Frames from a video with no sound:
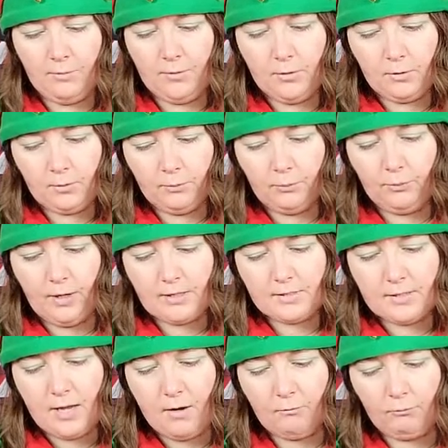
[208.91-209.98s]
You can press
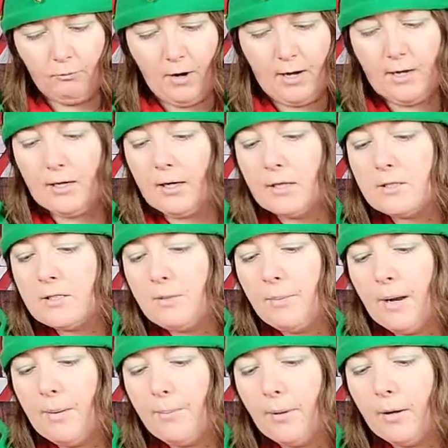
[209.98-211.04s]
that right against the
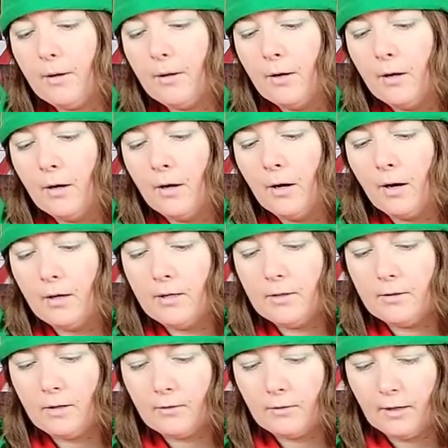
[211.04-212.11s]
paper. You need
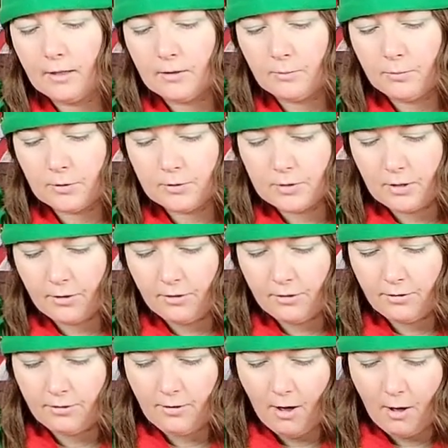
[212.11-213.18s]
the other hand to push the
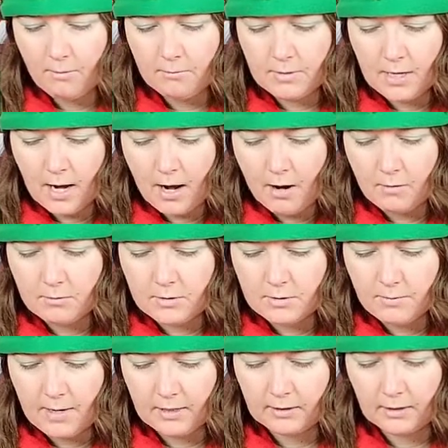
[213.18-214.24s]
thumb down to
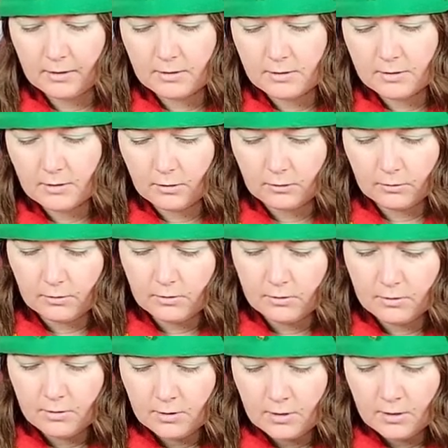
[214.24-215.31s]
make that circle.
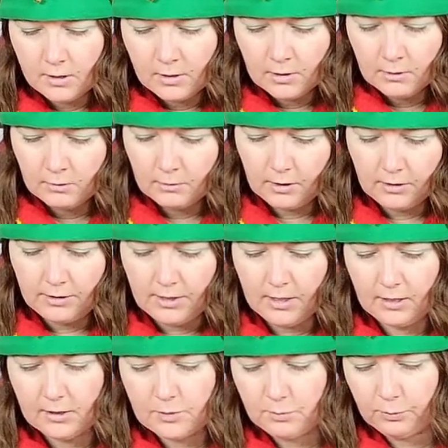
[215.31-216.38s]
I
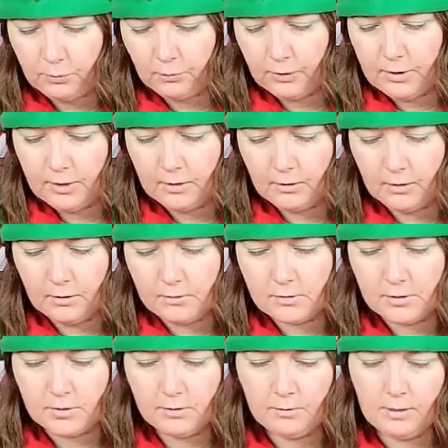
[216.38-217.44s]
think it's pretty close
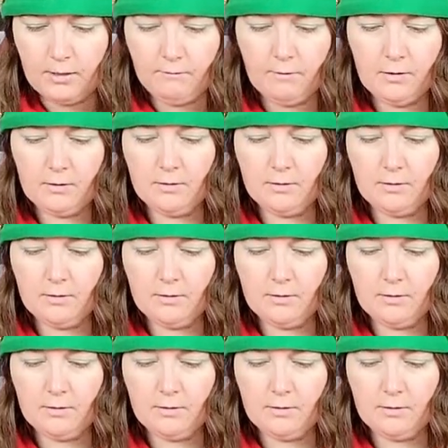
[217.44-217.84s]
to even.